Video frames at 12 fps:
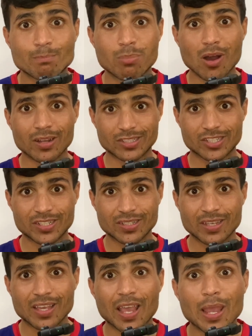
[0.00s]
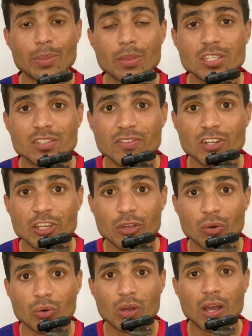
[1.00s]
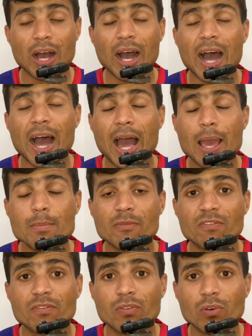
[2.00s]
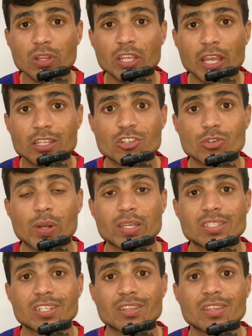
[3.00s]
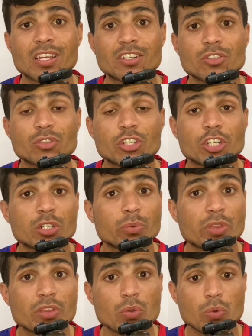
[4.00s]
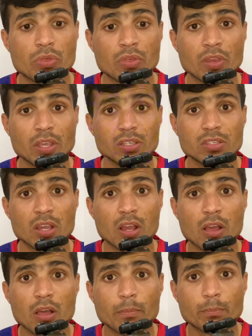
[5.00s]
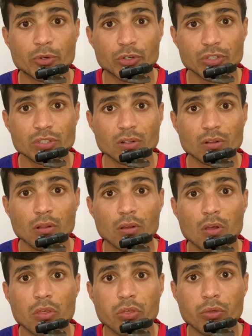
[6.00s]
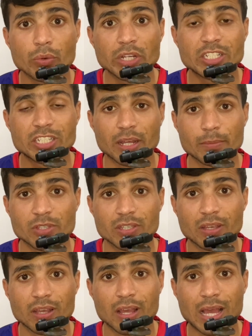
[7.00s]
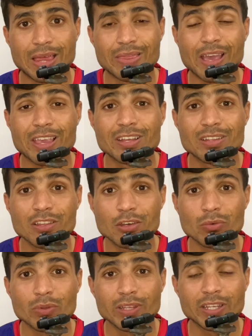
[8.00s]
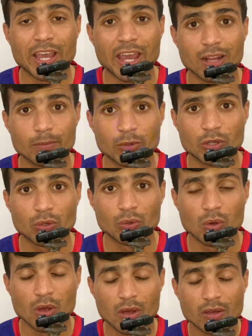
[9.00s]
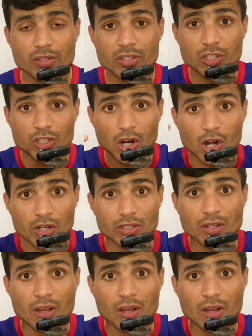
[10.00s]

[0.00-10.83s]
but in this video, I'm fully interested that to share with you these personal 3 tips that can literally help you start